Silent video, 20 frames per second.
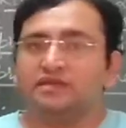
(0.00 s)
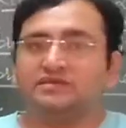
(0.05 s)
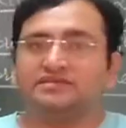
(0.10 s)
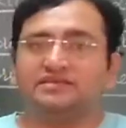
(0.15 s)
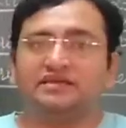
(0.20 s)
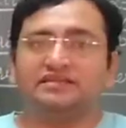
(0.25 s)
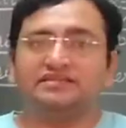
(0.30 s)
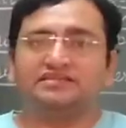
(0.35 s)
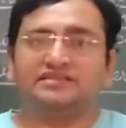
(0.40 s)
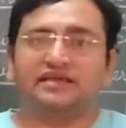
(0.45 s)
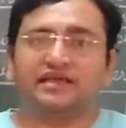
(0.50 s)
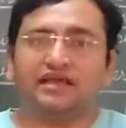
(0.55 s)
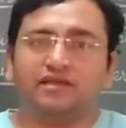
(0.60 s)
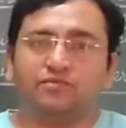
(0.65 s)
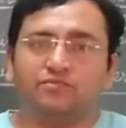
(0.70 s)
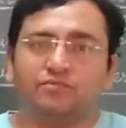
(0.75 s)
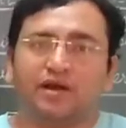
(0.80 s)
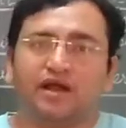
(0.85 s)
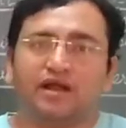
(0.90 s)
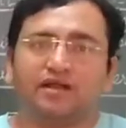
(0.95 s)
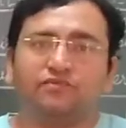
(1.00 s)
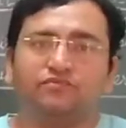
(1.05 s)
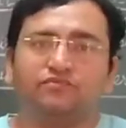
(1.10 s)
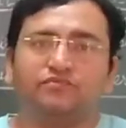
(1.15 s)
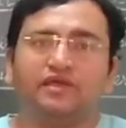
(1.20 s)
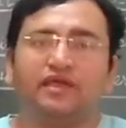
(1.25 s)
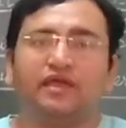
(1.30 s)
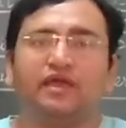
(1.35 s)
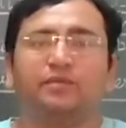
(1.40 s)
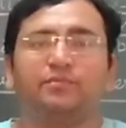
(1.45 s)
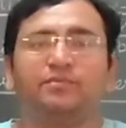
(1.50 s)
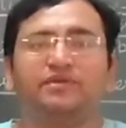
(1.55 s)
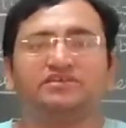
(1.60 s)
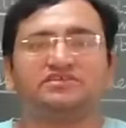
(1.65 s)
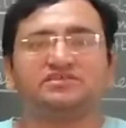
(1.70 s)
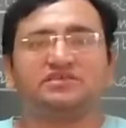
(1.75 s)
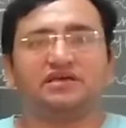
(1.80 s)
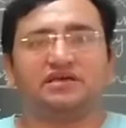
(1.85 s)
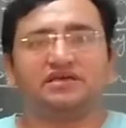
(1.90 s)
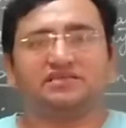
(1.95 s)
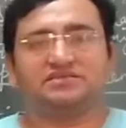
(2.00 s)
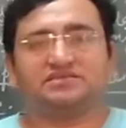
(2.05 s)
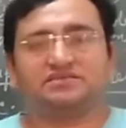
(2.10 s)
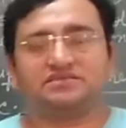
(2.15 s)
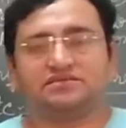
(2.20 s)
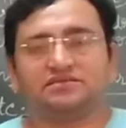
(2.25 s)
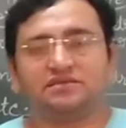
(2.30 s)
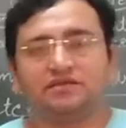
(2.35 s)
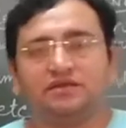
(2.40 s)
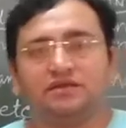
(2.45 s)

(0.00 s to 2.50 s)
In second part, we have discussed